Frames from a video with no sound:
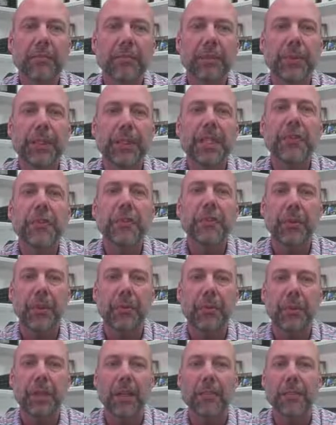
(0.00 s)
potentially,
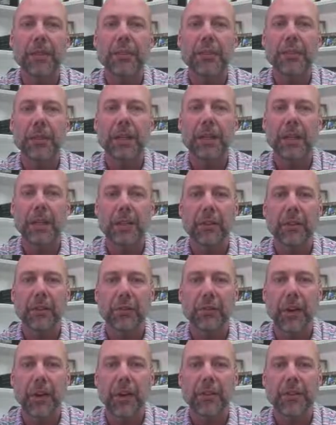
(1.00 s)
but let me show you a little
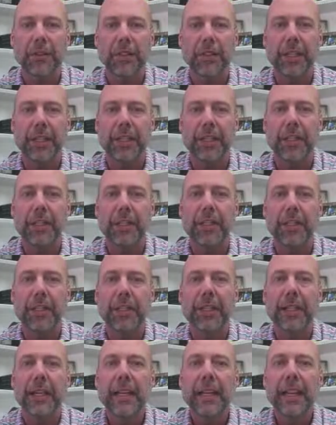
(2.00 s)
strategy here,
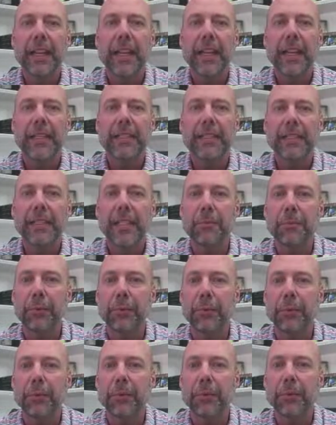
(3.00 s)
and it's
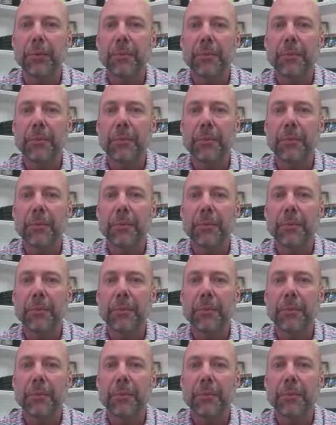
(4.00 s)
simple.